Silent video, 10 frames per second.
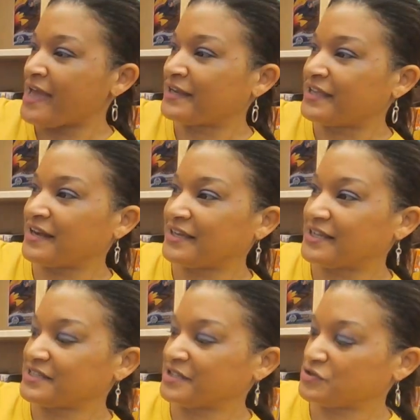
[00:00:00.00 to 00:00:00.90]
And again, like
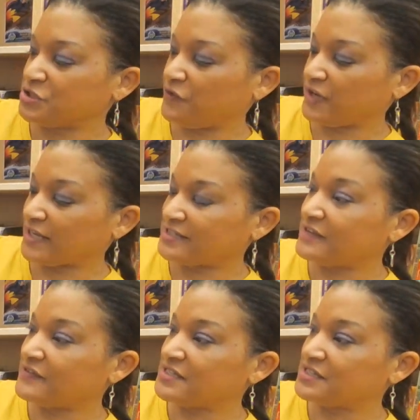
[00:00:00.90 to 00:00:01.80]
I said, there's different
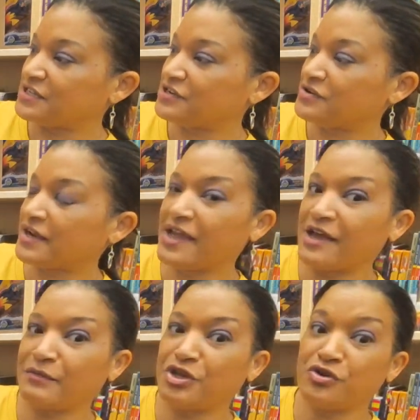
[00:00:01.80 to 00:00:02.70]
activities in here, like
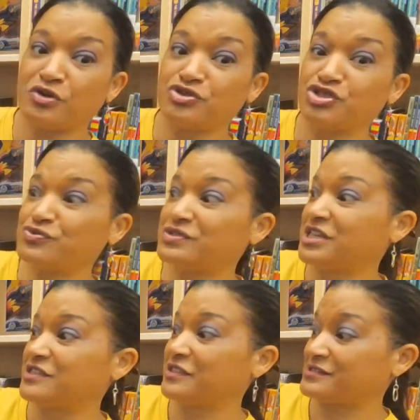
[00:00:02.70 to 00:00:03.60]
how to make your own
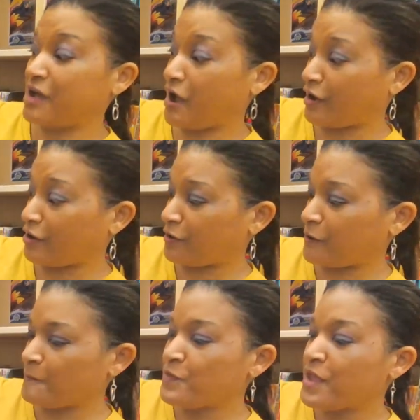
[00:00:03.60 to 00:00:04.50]
Juneteenth
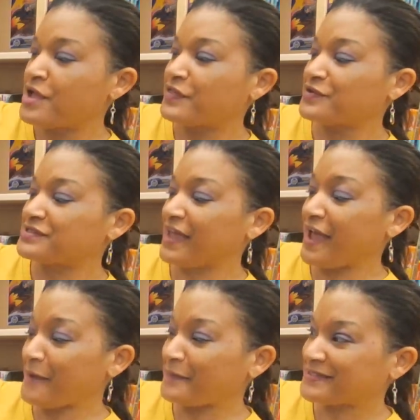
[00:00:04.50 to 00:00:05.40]
attire. There's
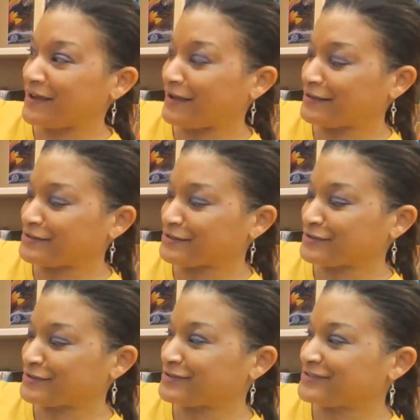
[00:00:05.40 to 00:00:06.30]

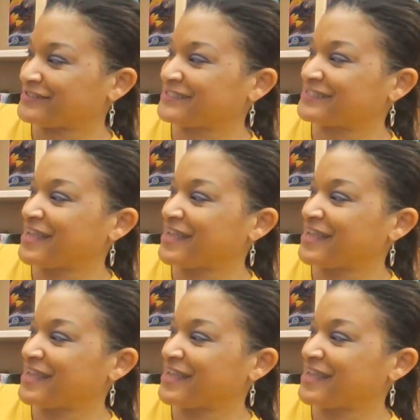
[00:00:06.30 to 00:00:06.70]
appetizers.